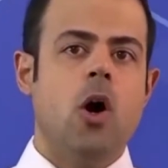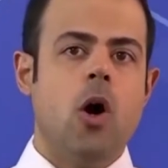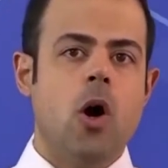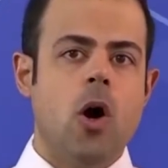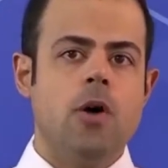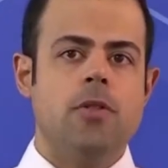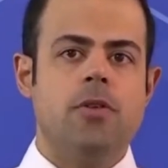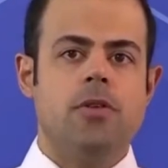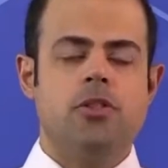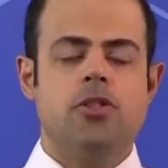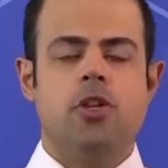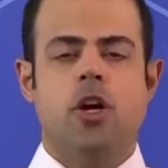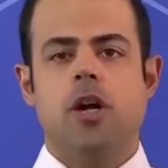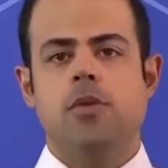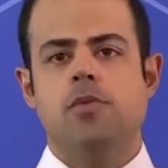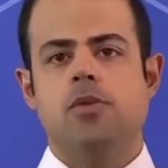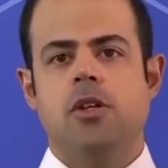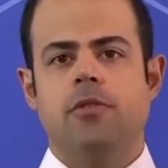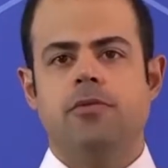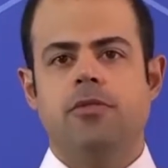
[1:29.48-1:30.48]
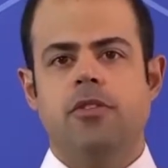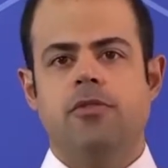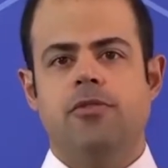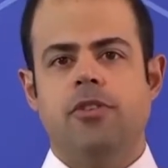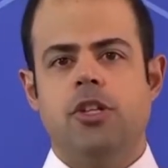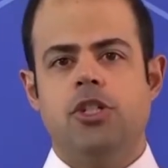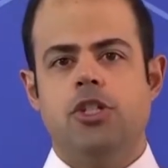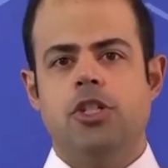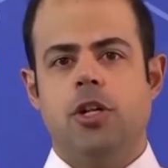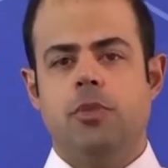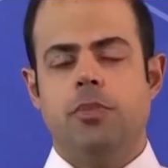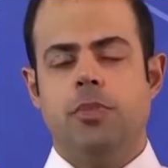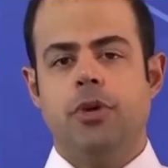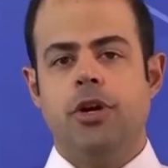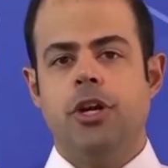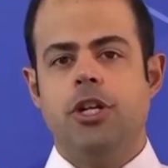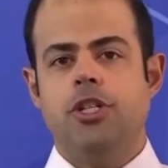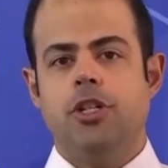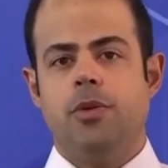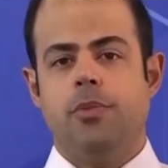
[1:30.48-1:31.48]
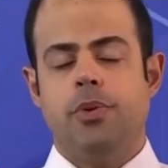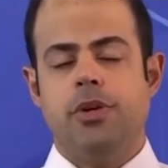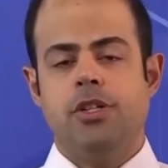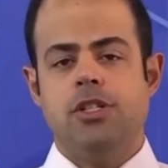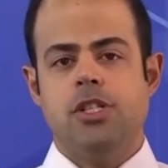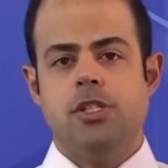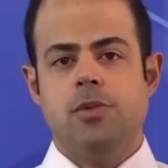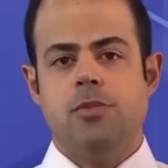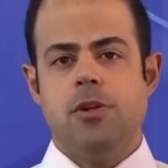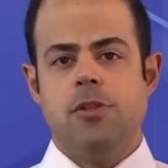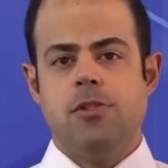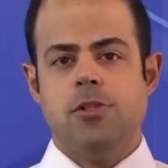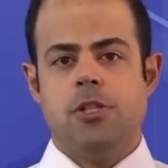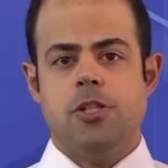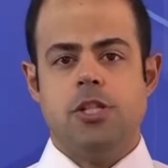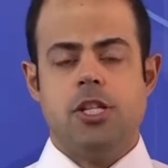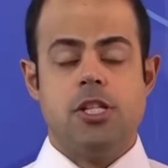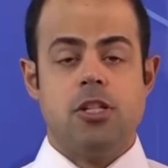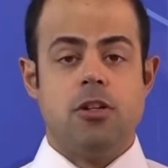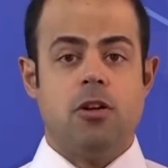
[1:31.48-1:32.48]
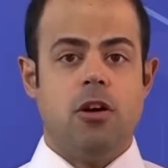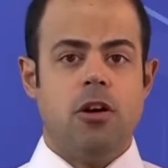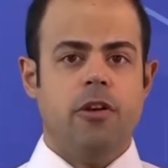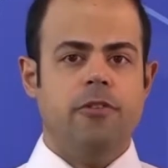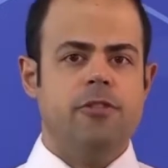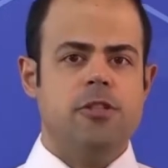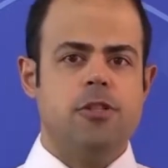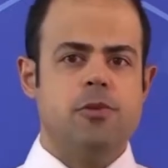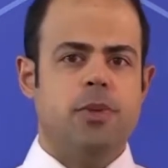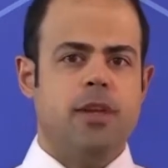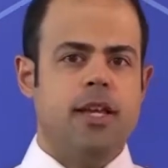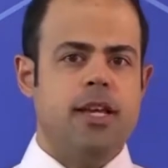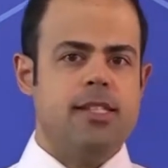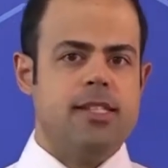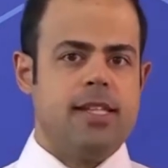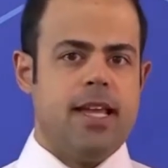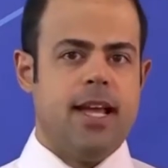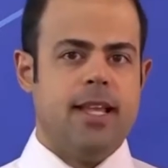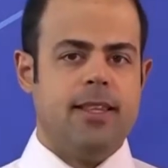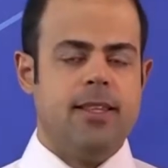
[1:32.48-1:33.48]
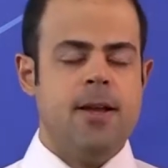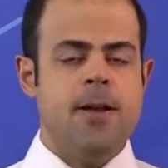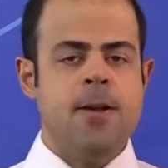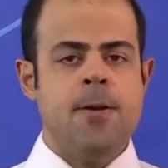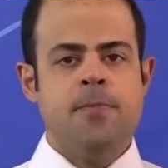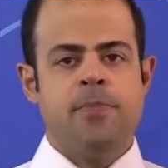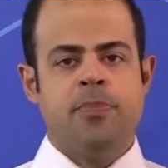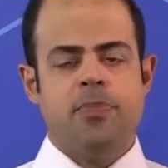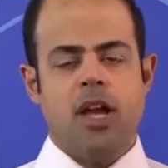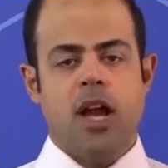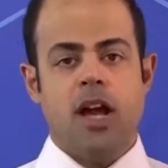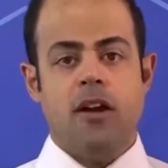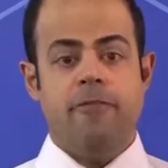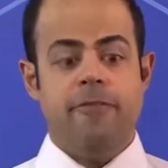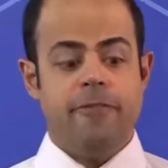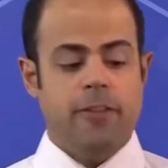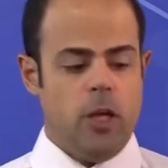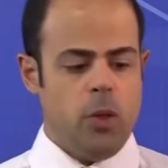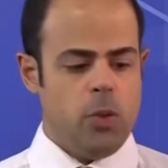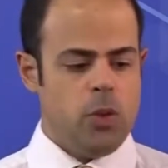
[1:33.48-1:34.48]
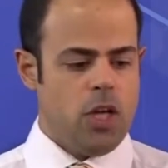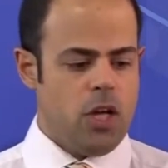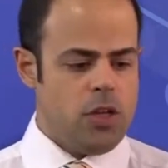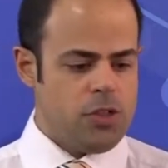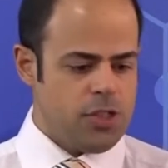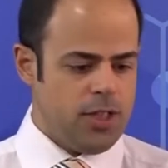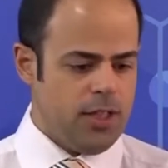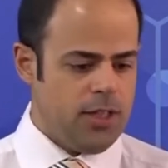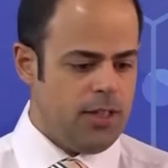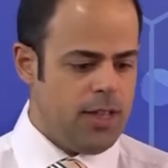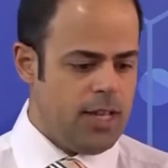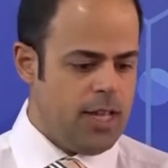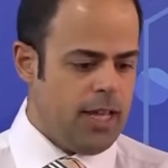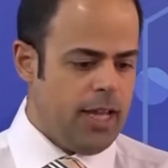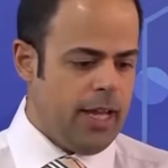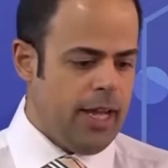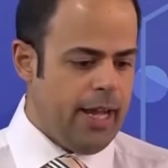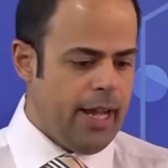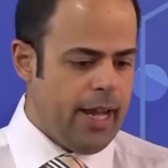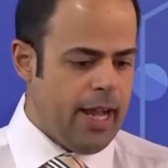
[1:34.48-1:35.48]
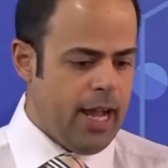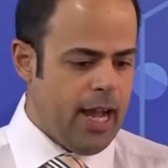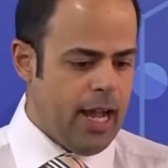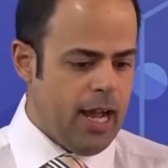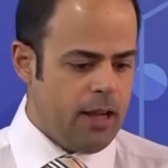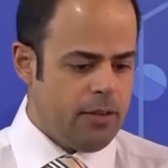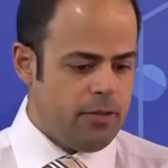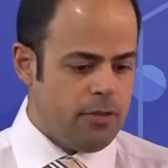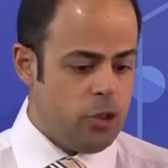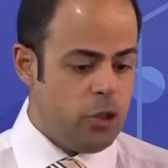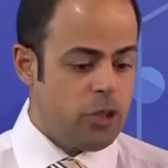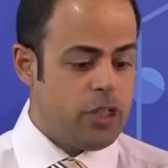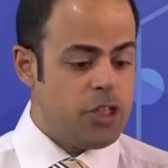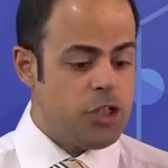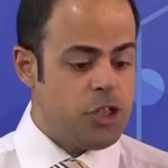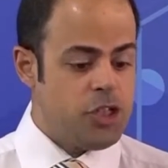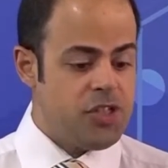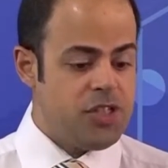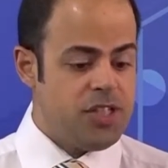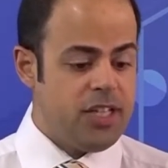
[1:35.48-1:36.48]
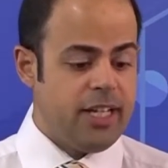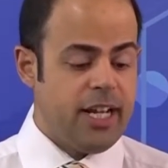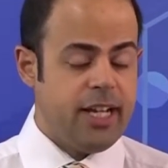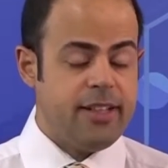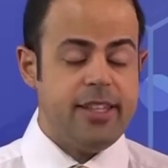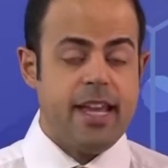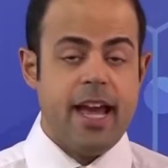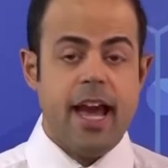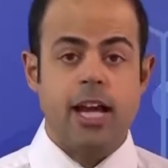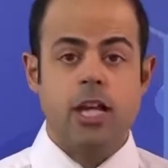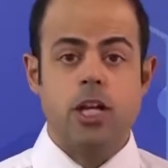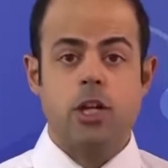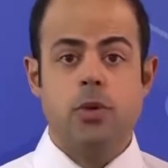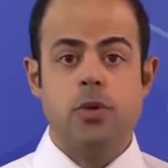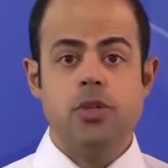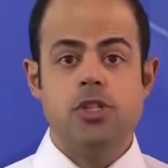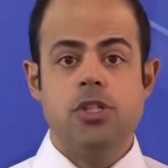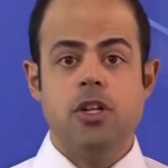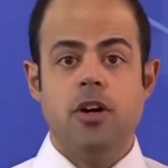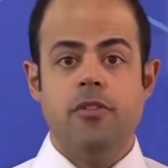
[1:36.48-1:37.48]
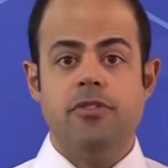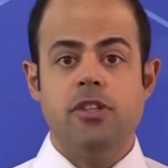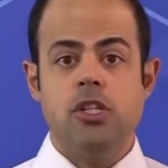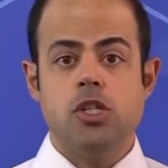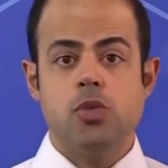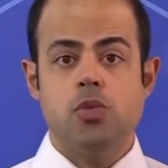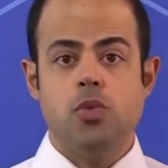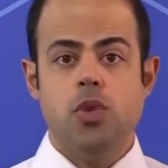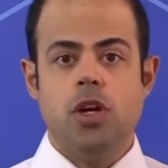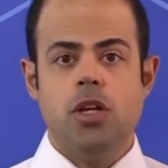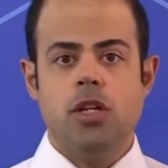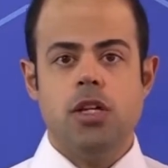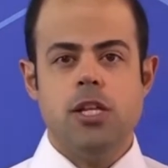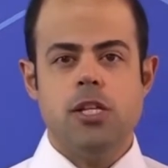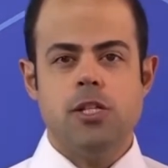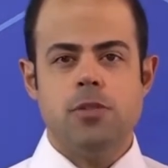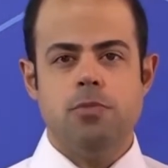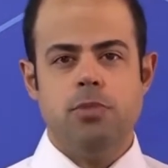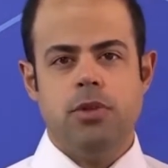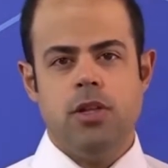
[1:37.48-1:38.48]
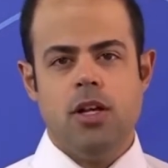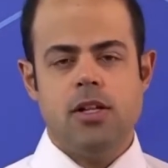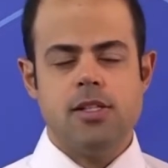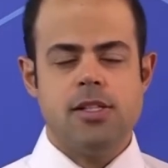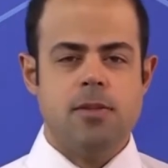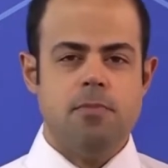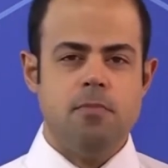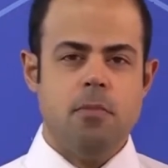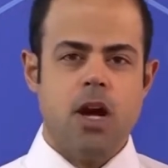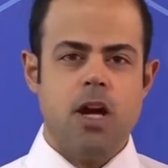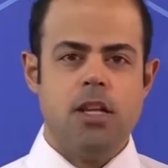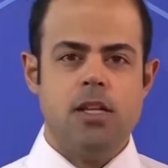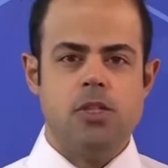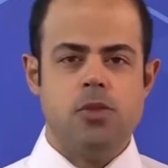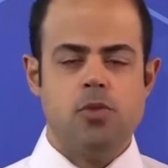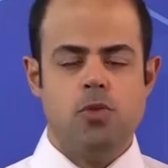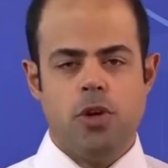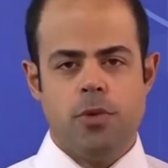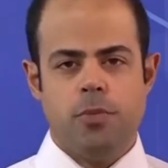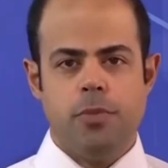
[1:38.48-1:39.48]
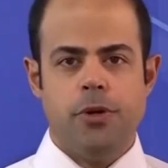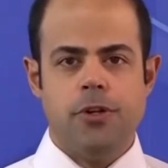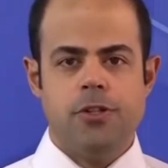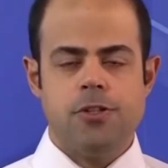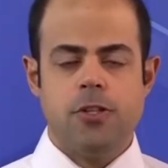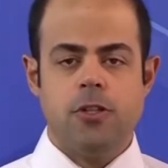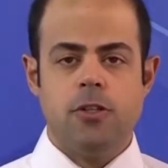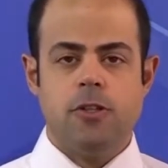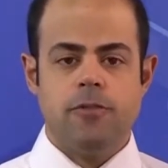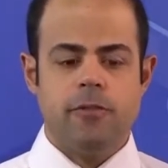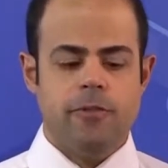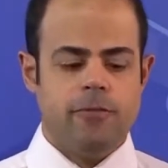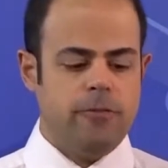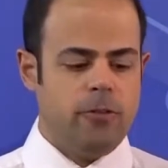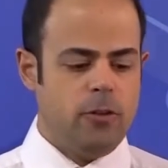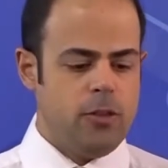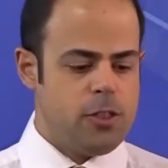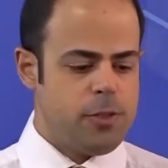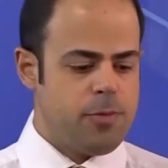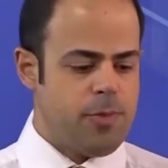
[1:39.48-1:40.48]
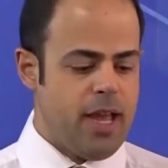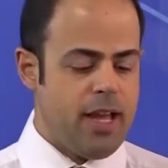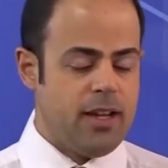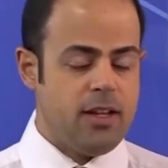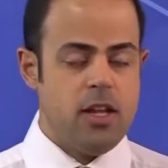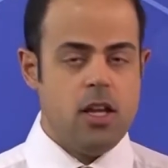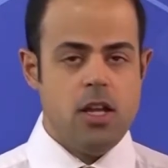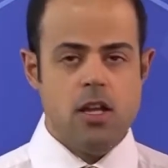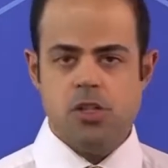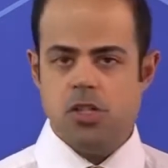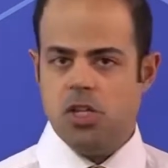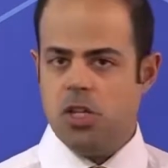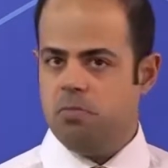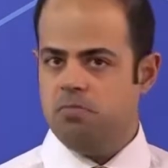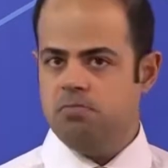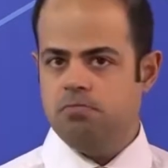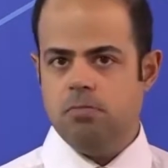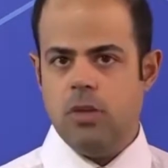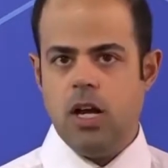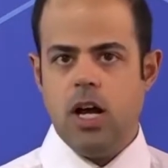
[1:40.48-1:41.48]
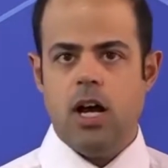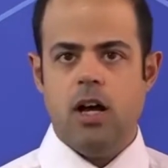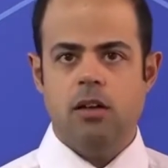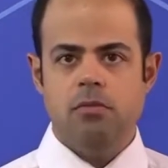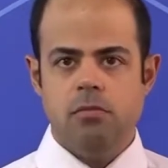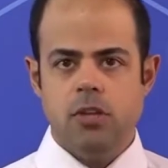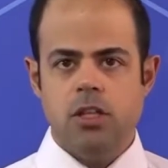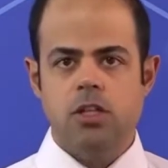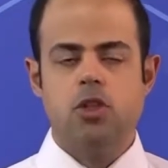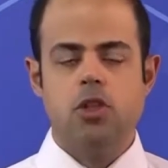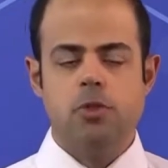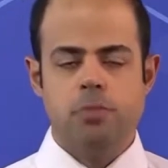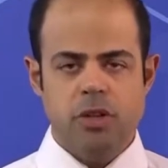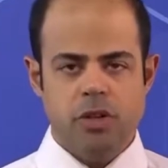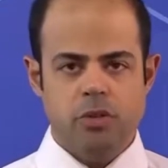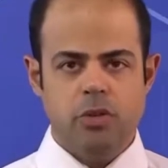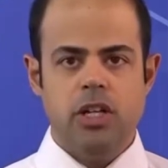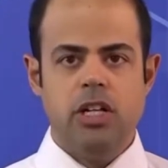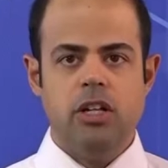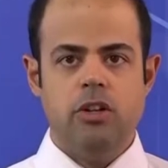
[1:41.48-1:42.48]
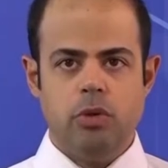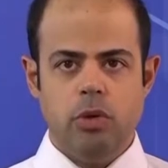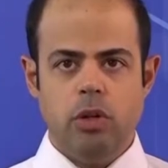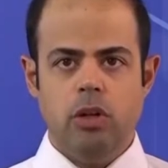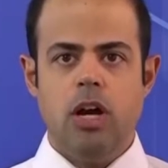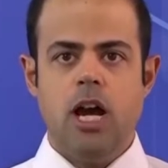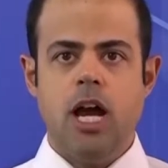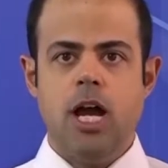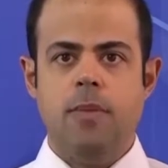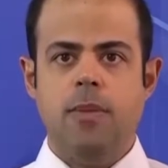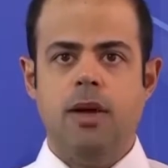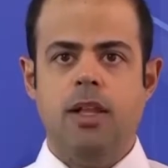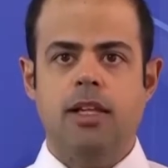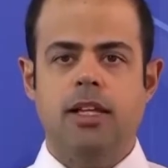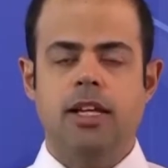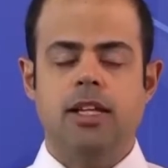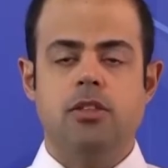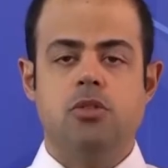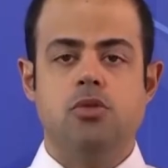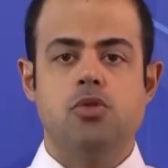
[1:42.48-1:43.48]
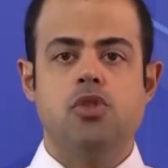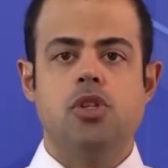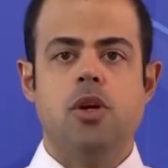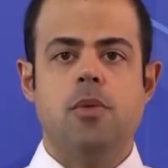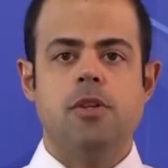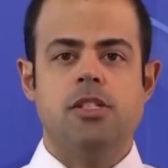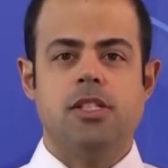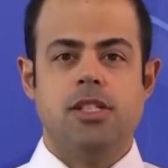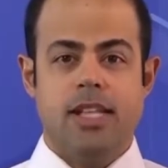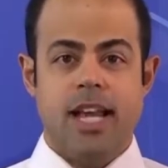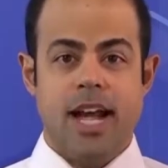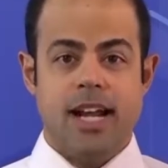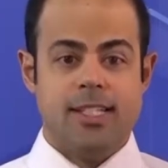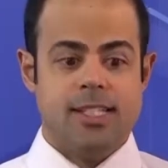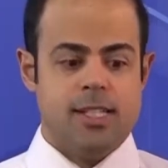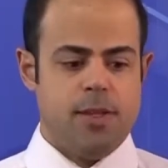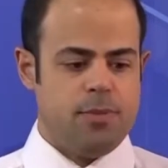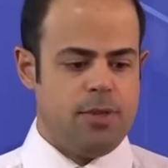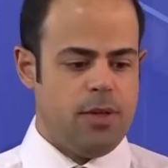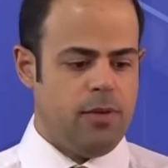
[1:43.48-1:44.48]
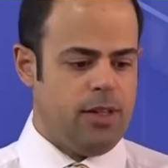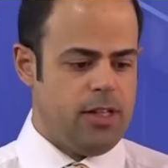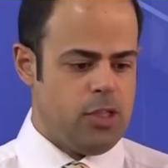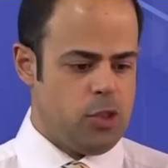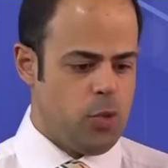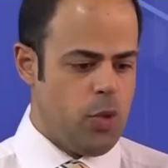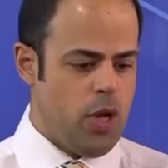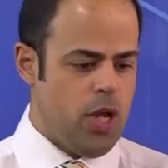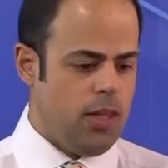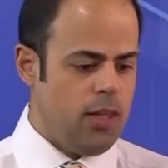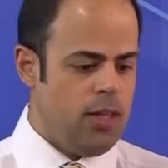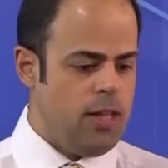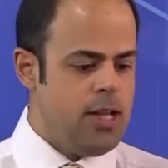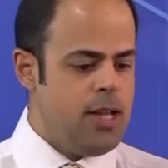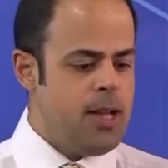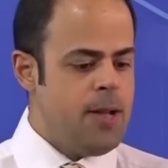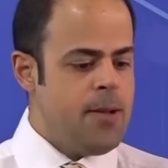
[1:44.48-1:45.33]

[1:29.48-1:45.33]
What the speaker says: other types of differential pressure principles such as orifice plates and flow nozzle. You can just see that the accuracy of this one is plus and minus 1% of the full span, so it could be really reliable and to some extent acceptable as well.